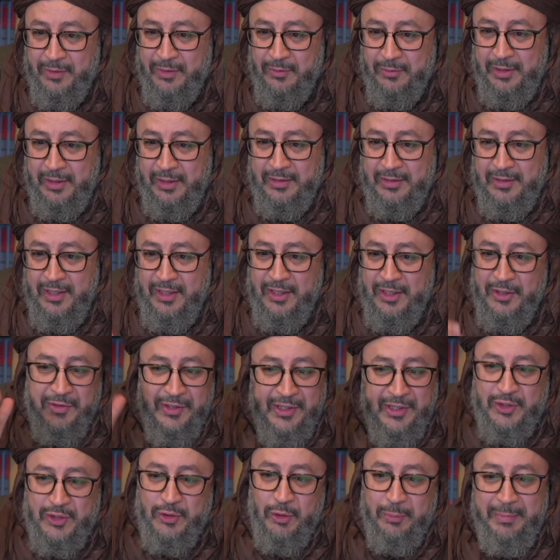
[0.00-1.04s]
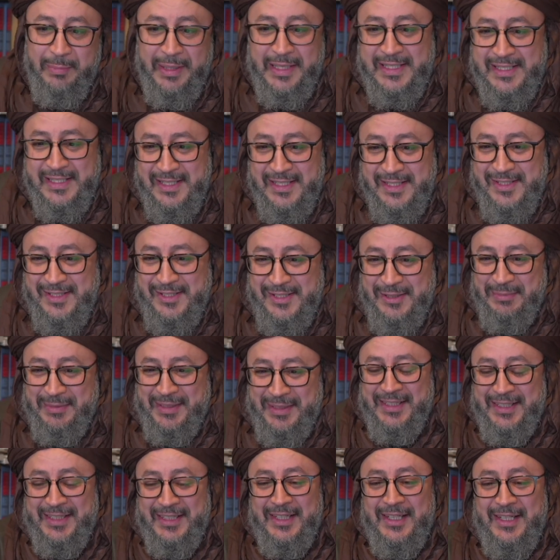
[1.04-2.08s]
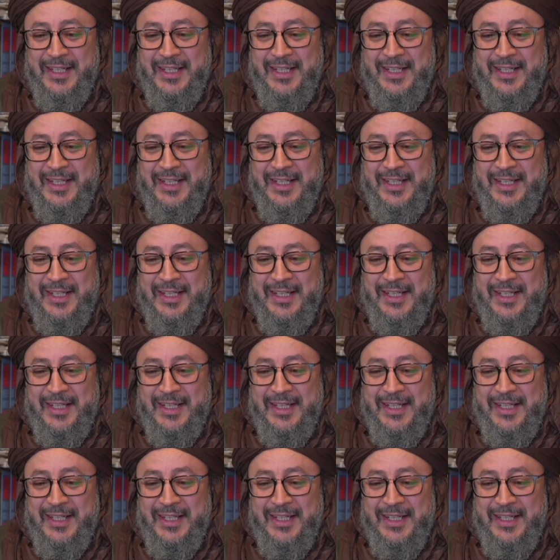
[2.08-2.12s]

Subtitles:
Well, things don't make sense to me.